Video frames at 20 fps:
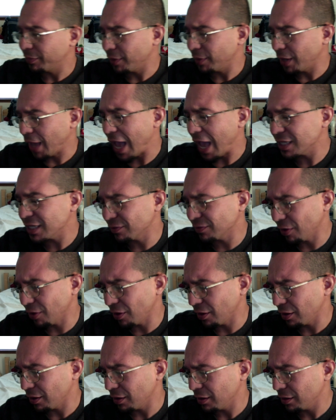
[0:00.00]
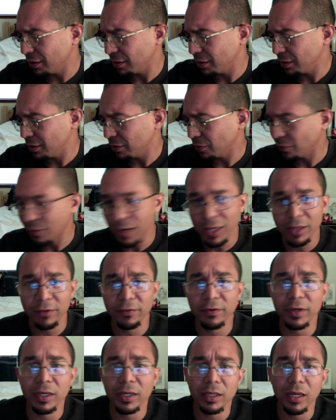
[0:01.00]
asphalt. Why the
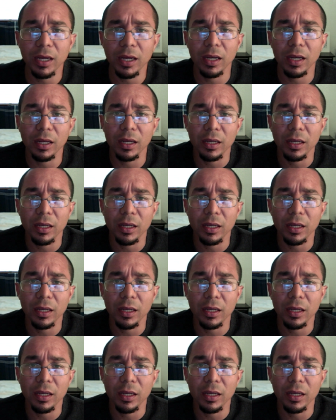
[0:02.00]
fuck not?